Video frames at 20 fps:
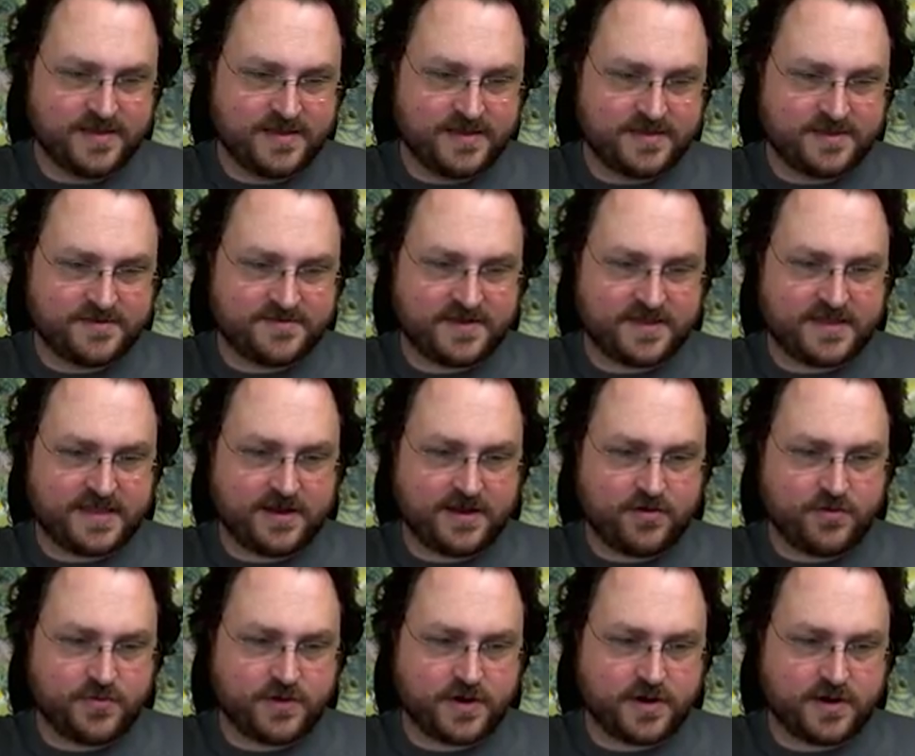Doesn't get
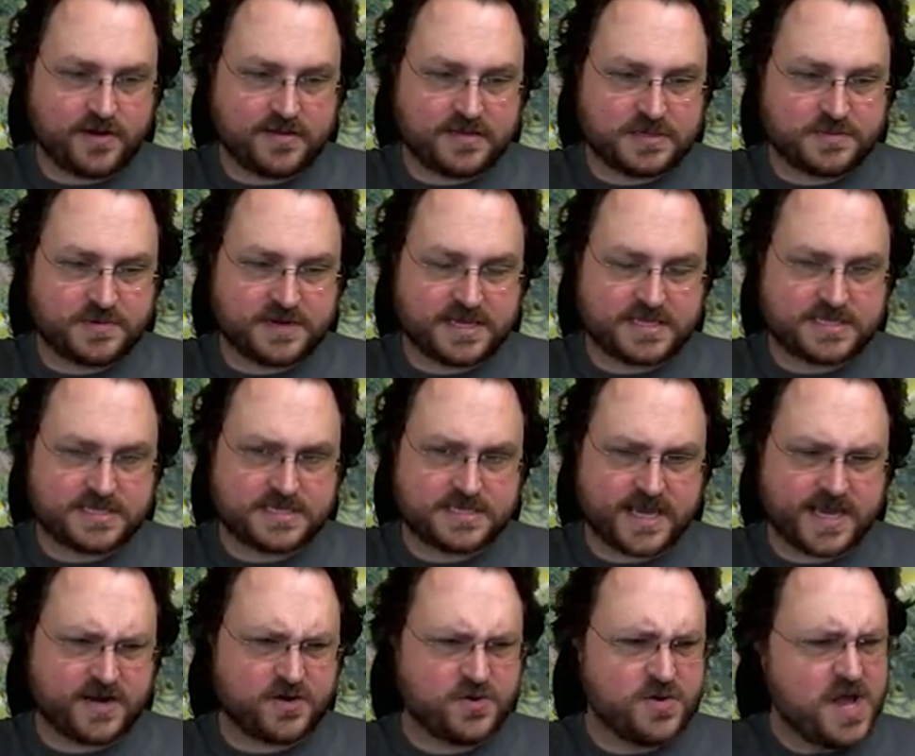Terror regardless when he gets his
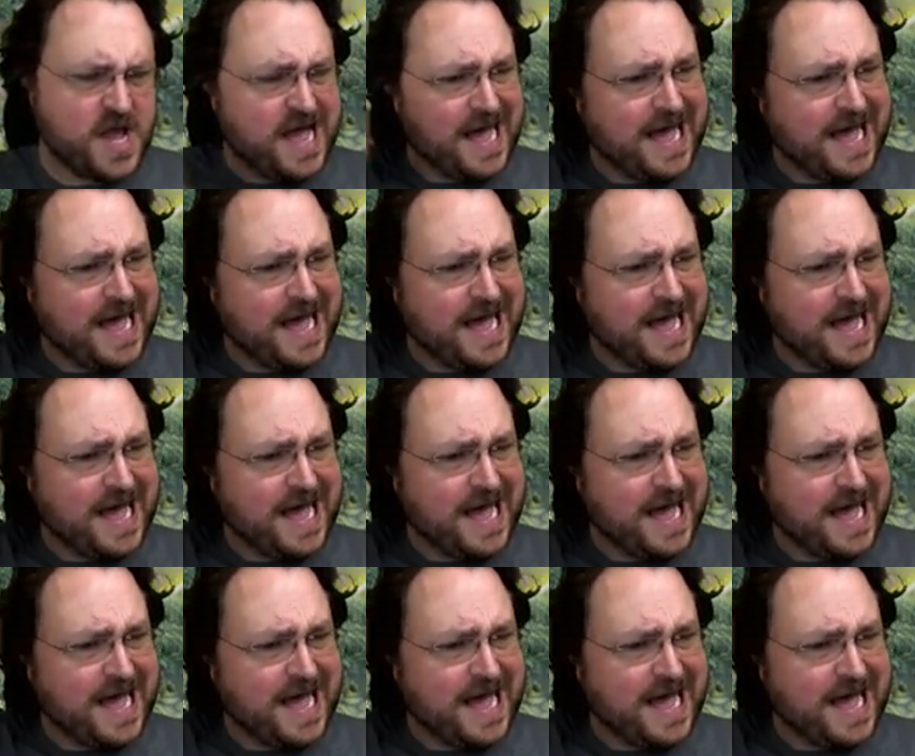Dino?